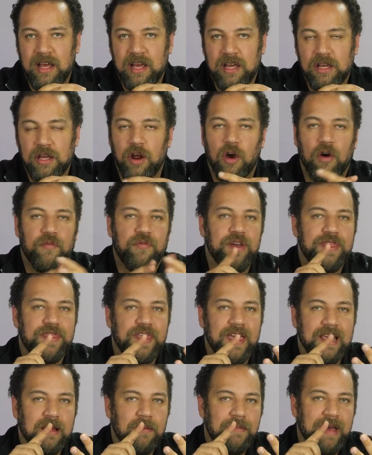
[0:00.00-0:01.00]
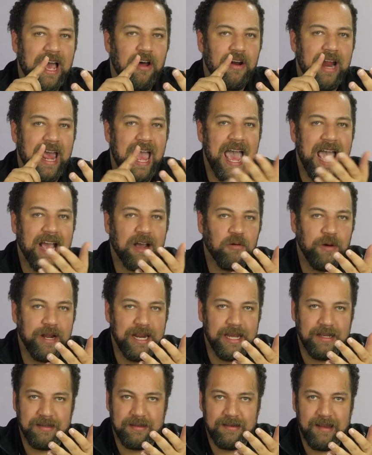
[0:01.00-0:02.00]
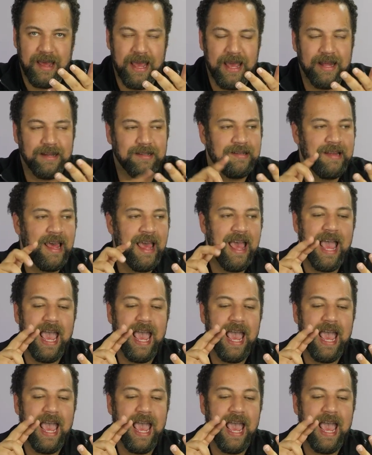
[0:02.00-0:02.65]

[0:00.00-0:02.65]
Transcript: If we think about equity stance